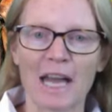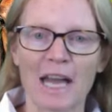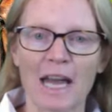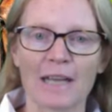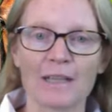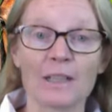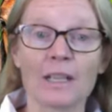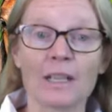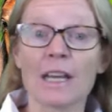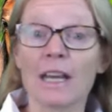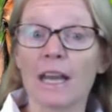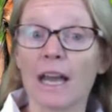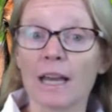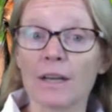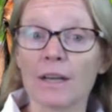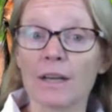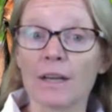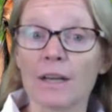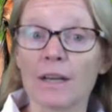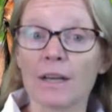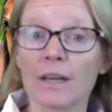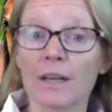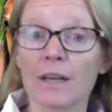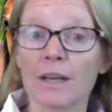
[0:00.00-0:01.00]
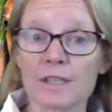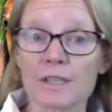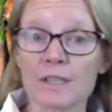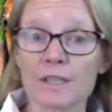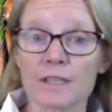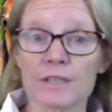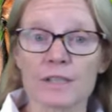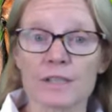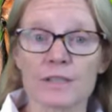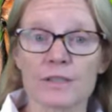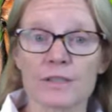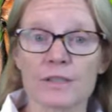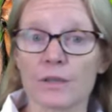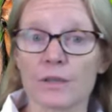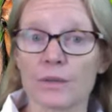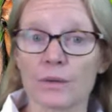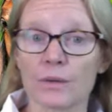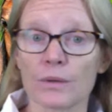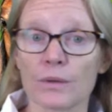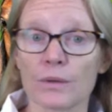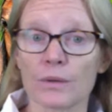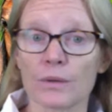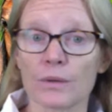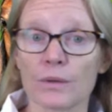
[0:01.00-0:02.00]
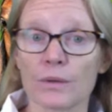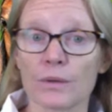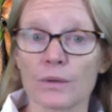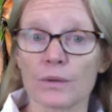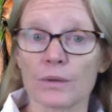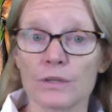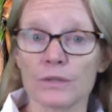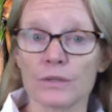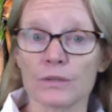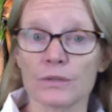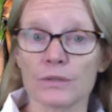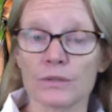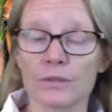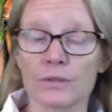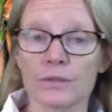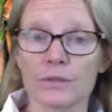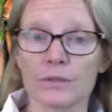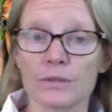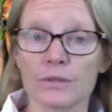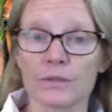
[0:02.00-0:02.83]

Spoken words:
And it works actually as a great excuse.